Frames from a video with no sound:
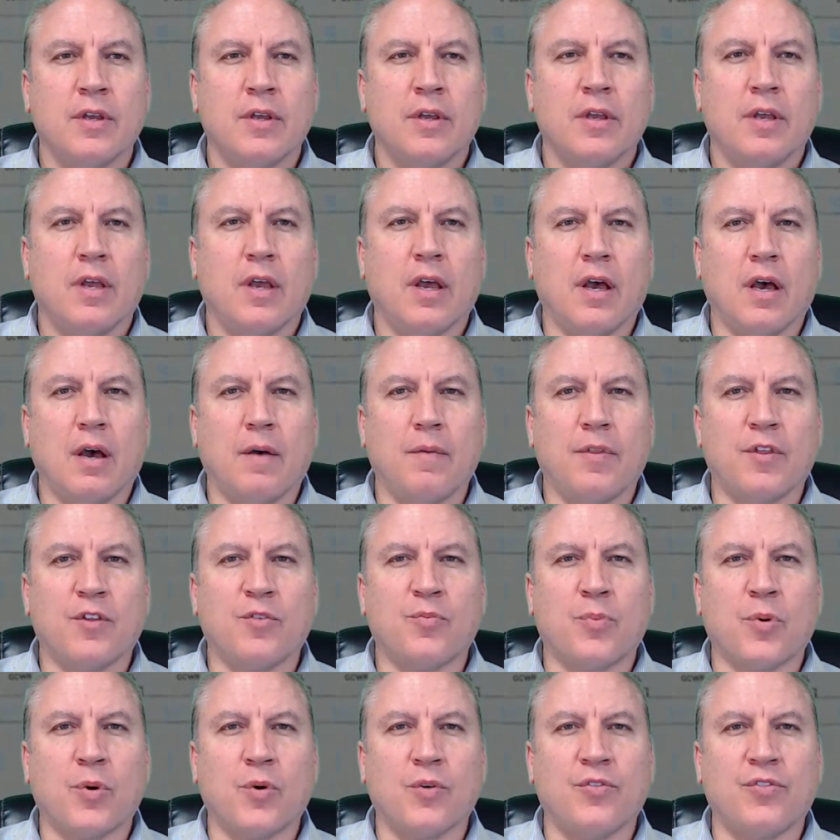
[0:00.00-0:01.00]
This
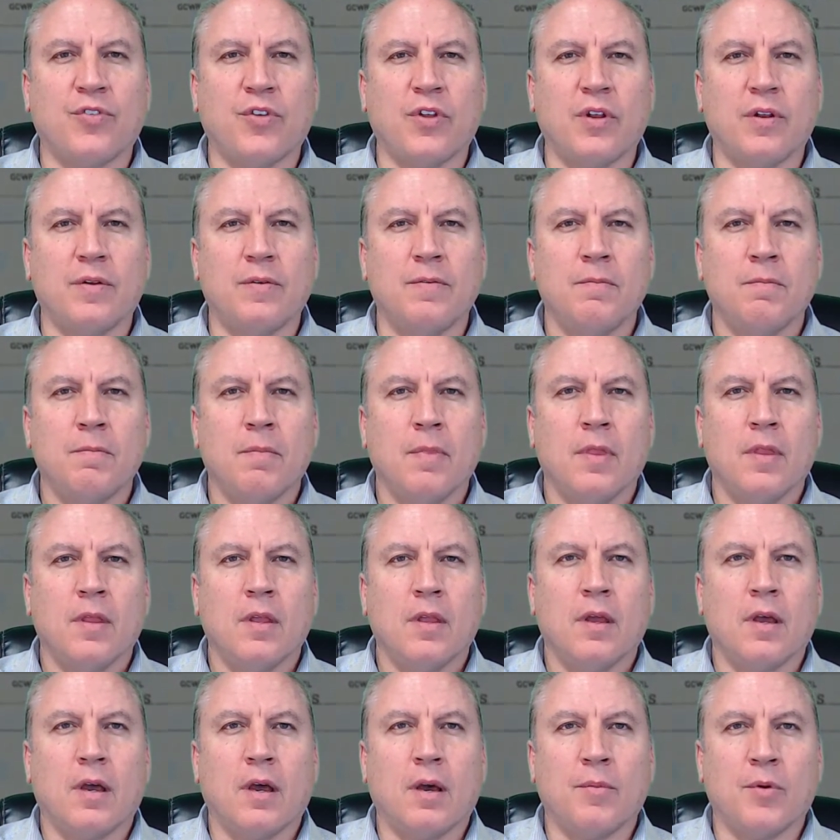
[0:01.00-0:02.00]
person,
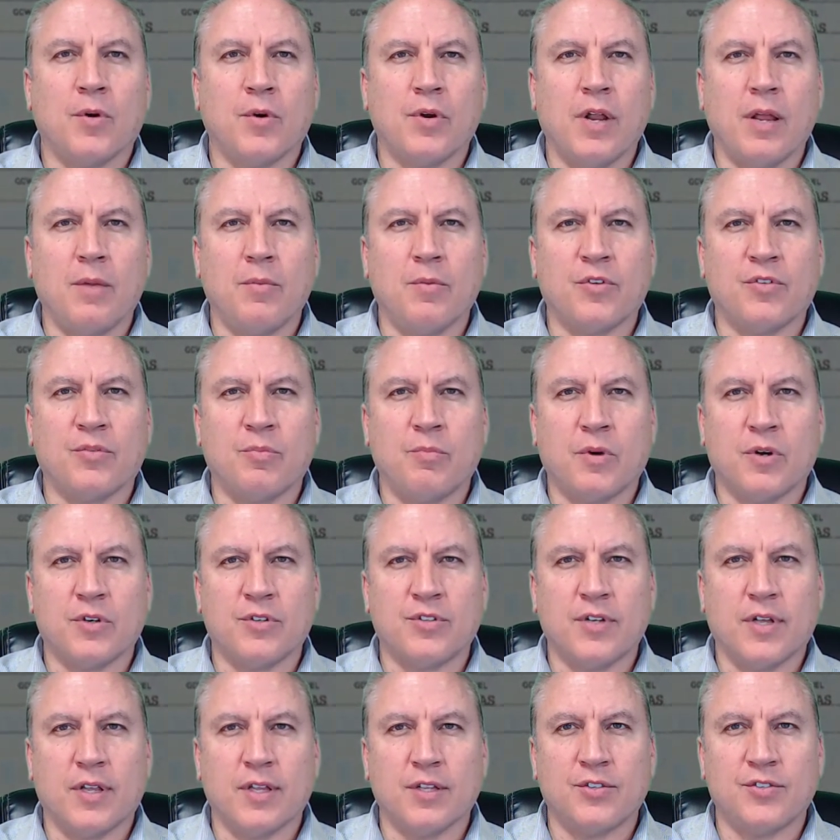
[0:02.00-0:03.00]
her name was
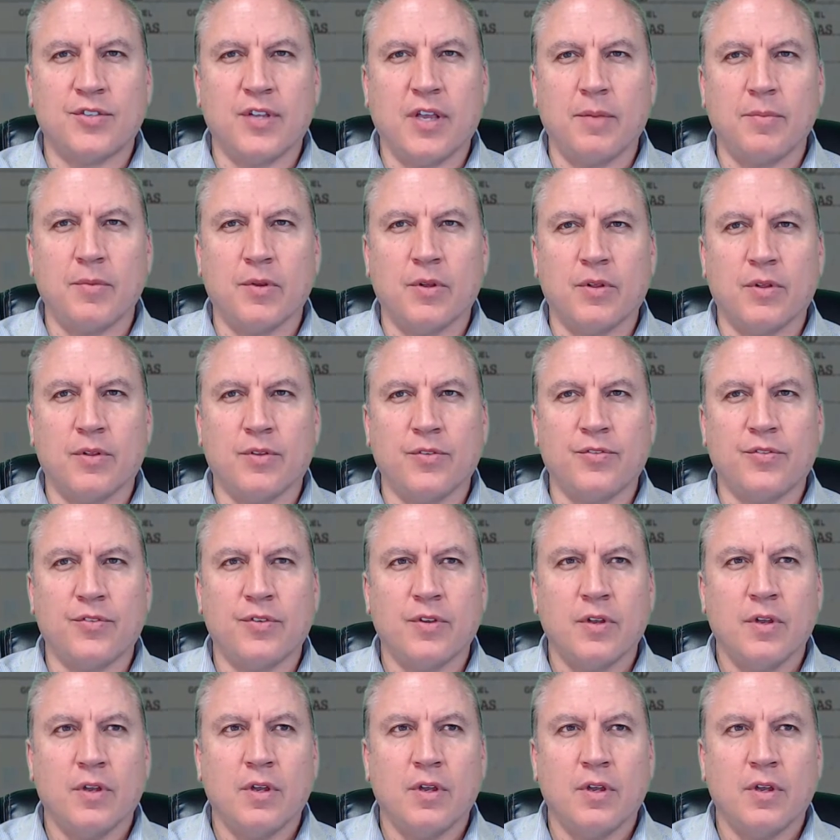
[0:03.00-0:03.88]
Marcella Samuels.